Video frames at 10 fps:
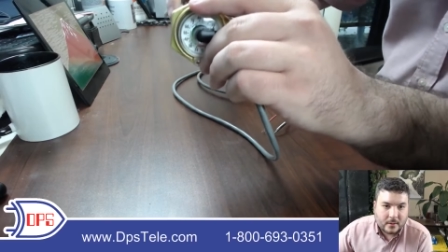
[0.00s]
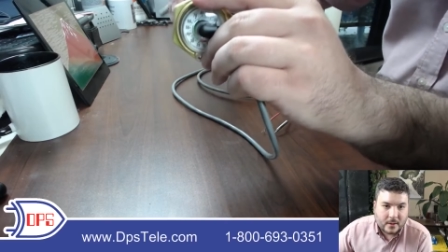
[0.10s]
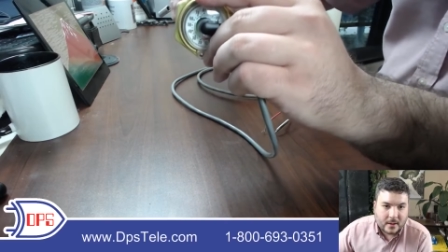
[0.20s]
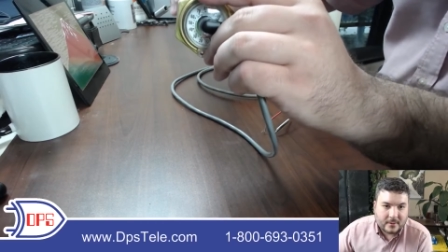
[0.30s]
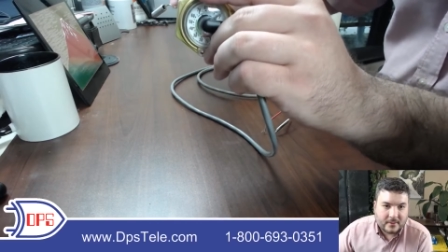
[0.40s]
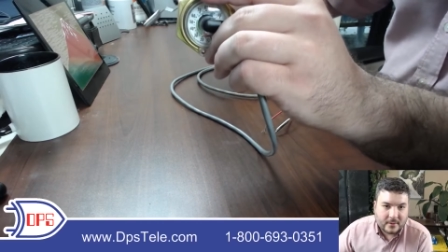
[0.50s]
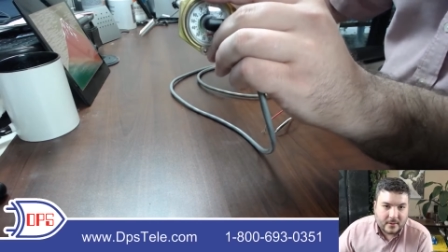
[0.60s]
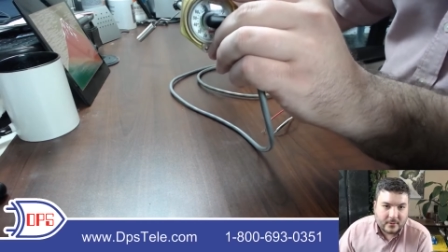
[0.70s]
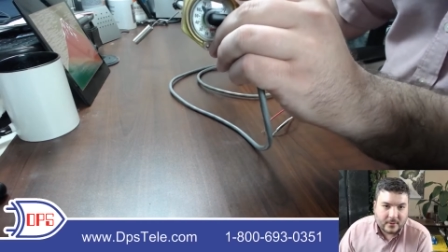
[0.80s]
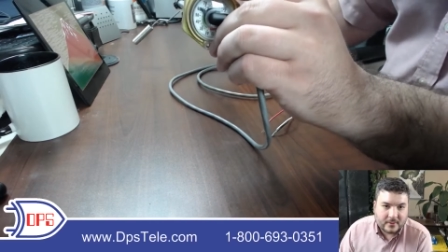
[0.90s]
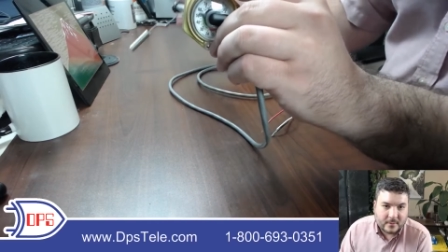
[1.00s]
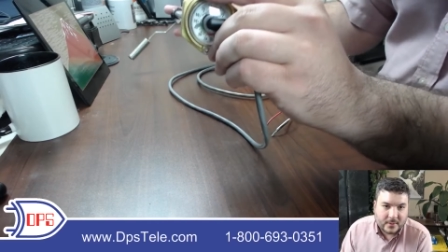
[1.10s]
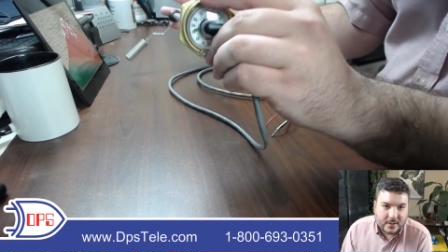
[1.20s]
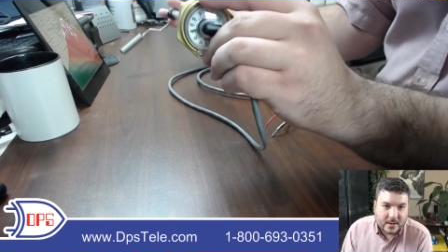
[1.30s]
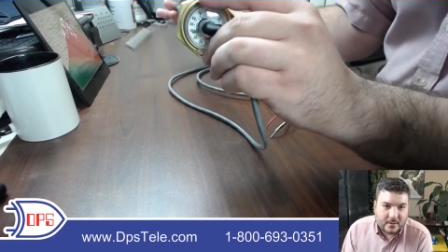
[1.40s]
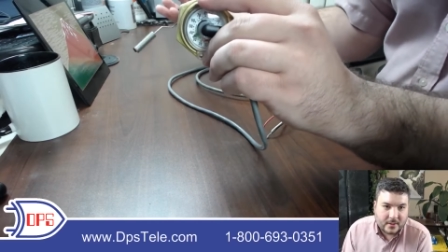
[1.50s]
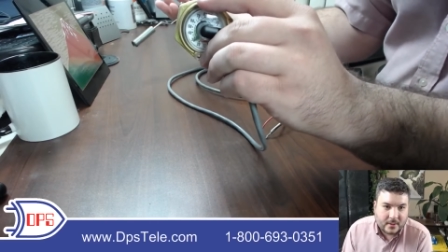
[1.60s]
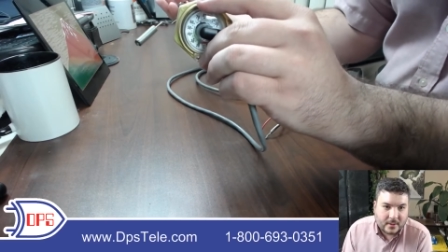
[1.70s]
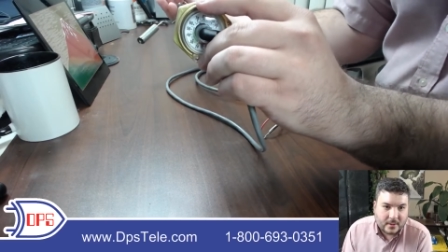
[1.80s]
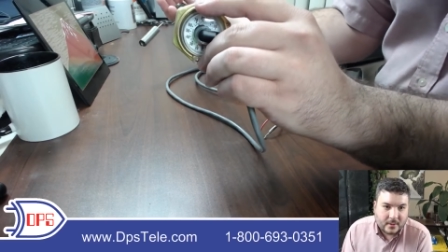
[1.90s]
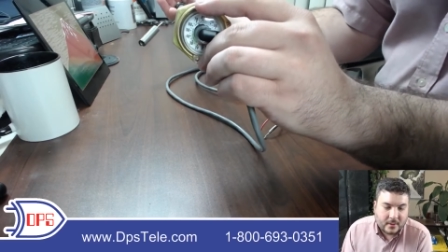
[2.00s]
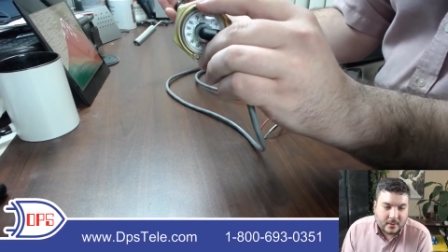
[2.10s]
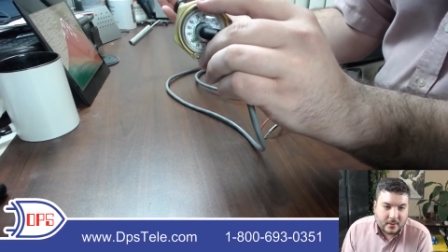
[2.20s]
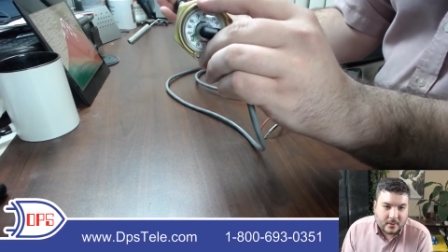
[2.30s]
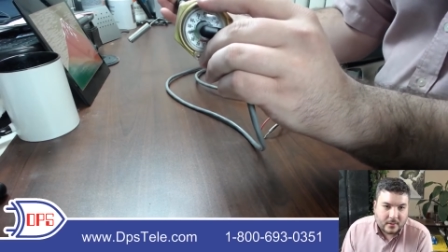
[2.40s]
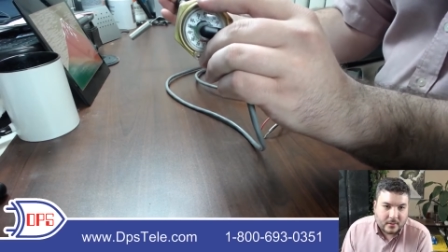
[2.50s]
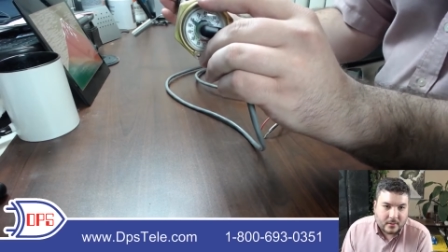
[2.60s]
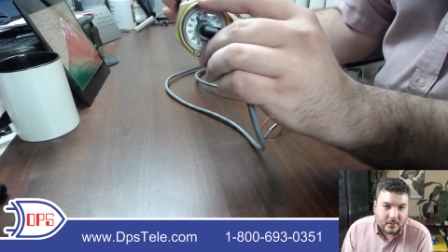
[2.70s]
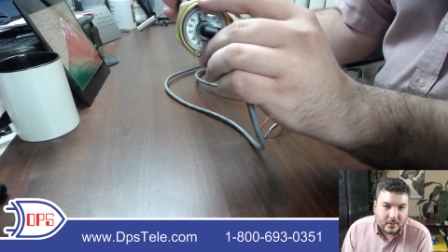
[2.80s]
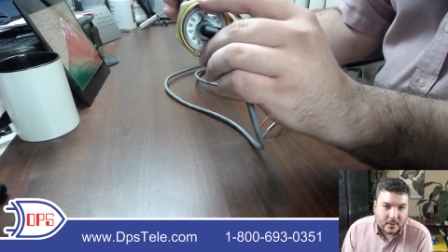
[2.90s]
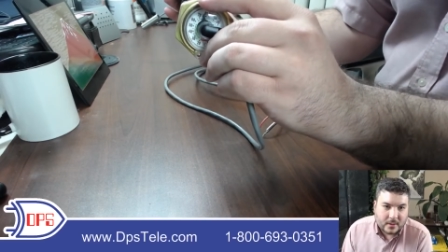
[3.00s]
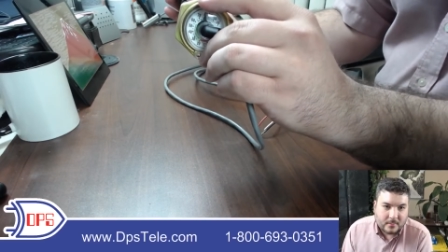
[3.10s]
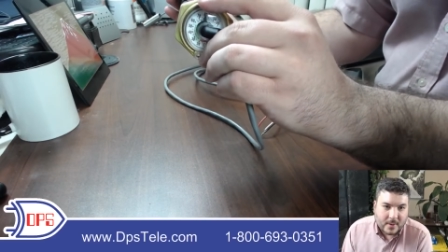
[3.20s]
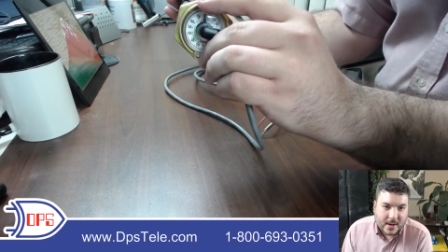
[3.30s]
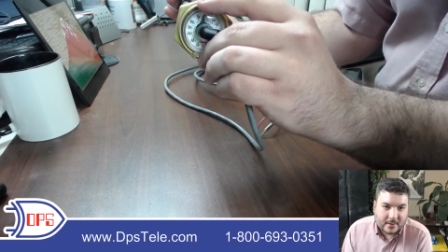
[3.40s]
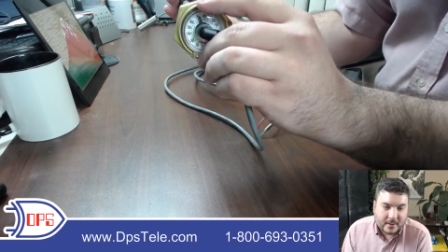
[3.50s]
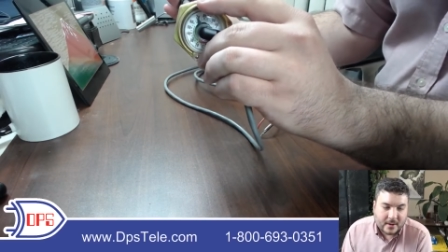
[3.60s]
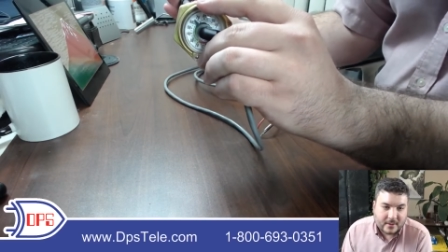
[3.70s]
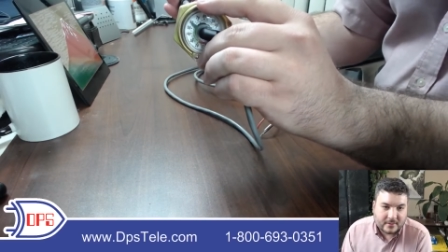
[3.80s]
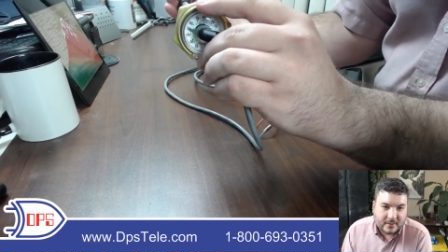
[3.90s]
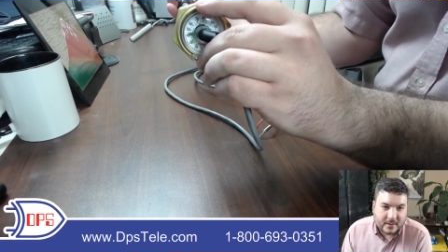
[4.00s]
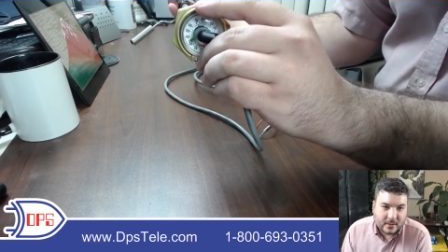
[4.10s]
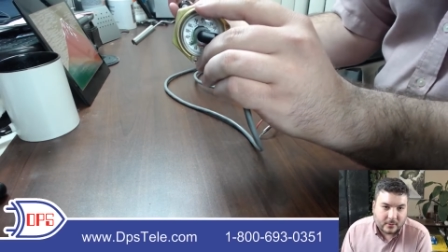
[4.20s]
as the level goes up and down, the magnet causes the needle to